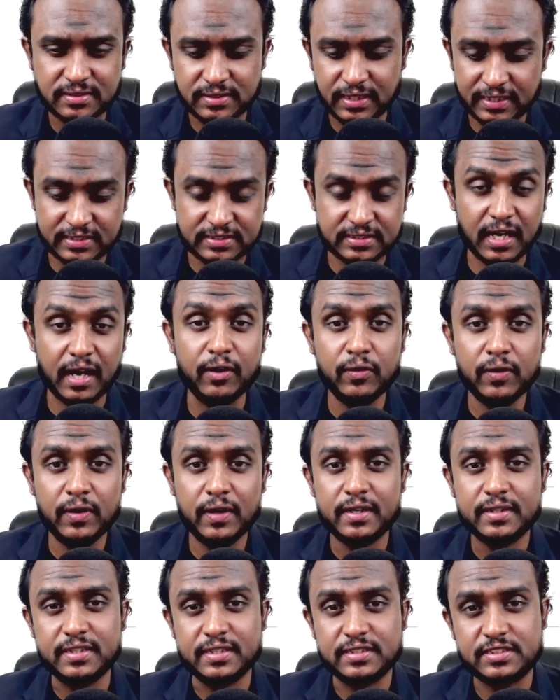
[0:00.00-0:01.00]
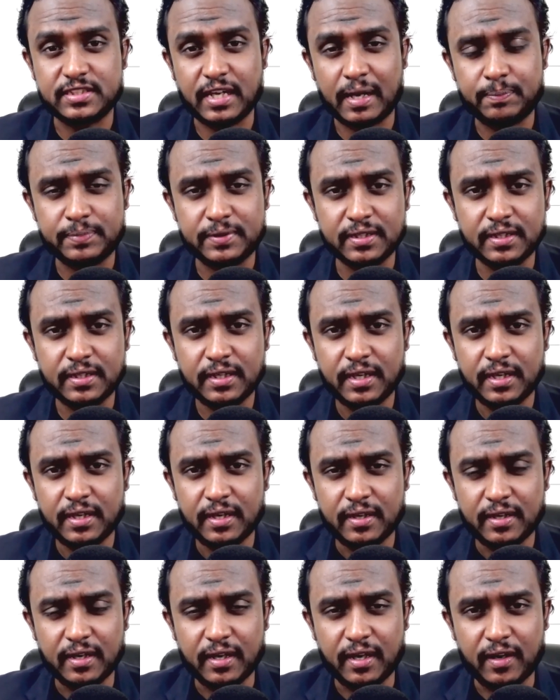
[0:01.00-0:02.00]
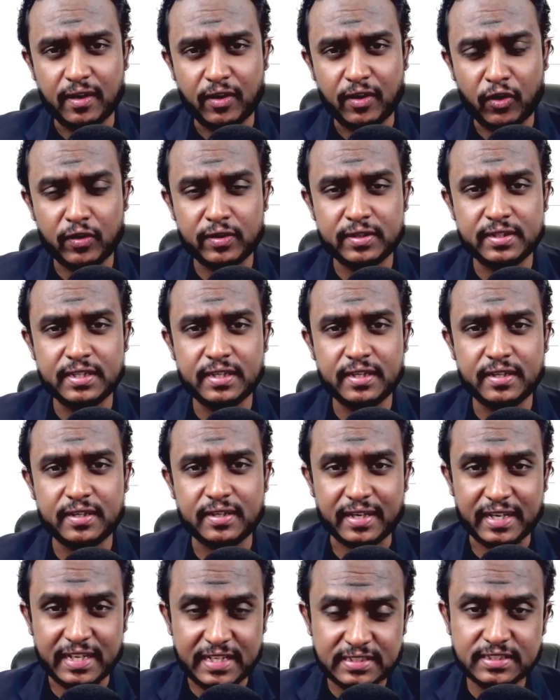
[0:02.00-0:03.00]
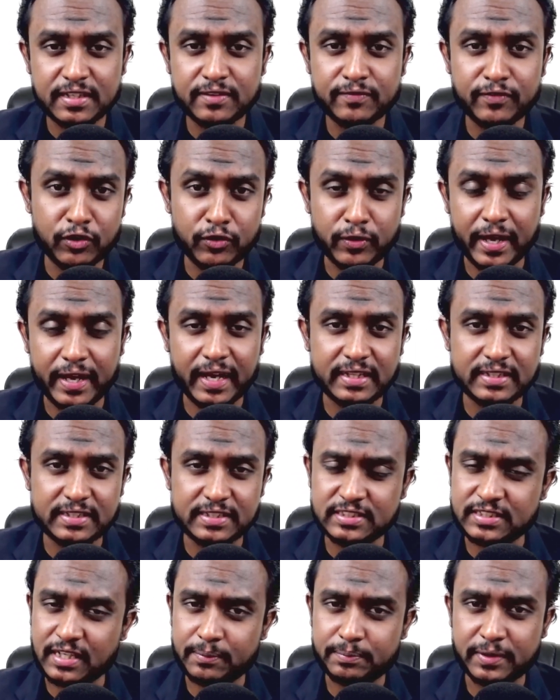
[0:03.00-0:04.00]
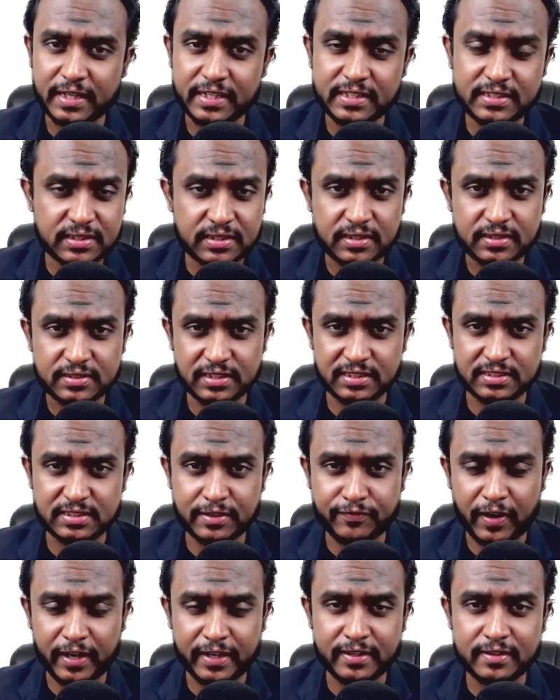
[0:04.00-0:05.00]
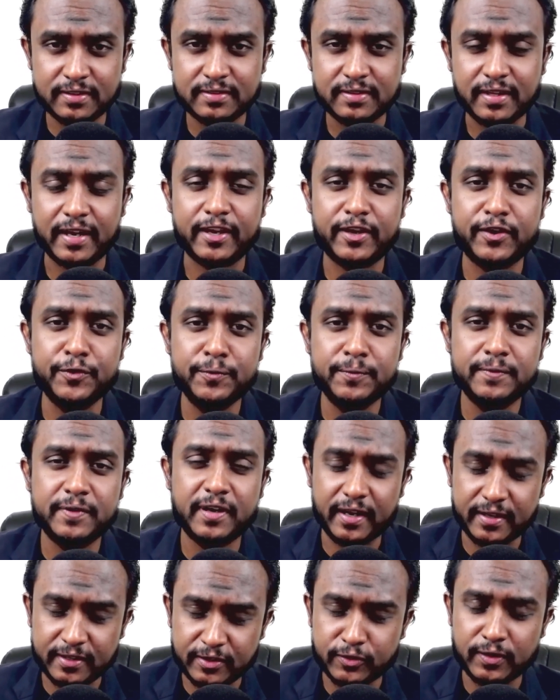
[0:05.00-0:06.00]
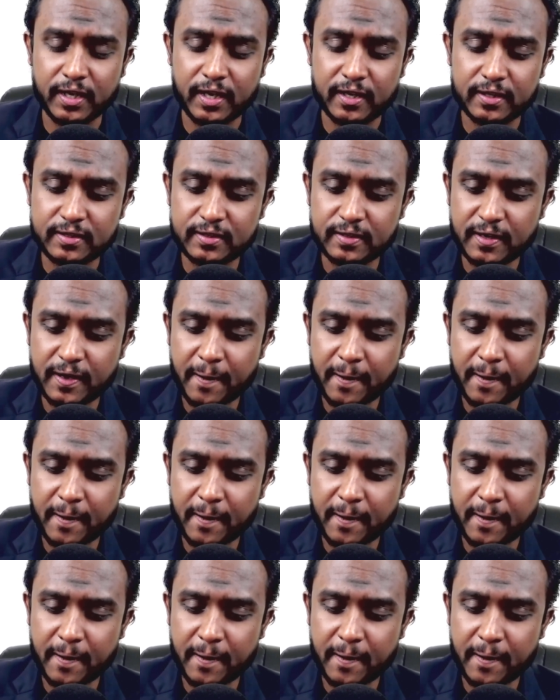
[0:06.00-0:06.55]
That is how this chapter or the reason for looking at this chapter is justified. Thank you and good luck.